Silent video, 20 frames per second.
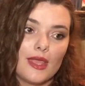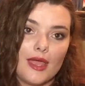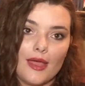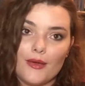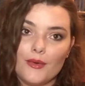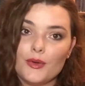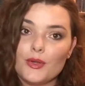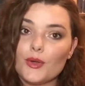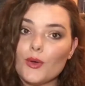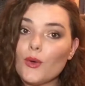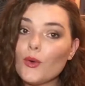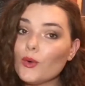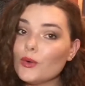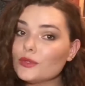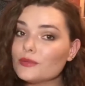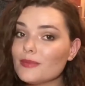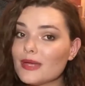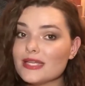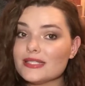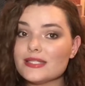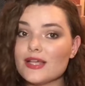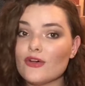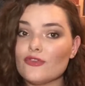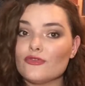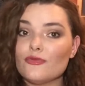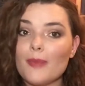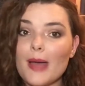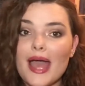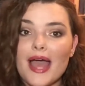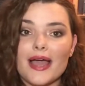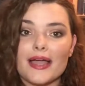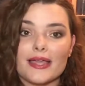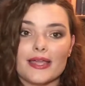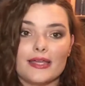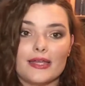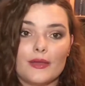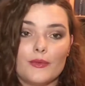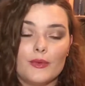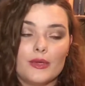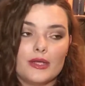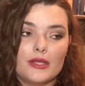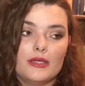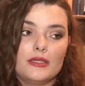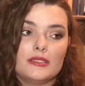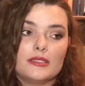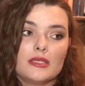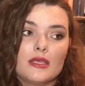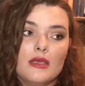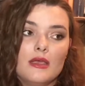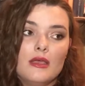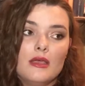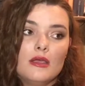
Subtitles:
I would hold myself back and I wouldn't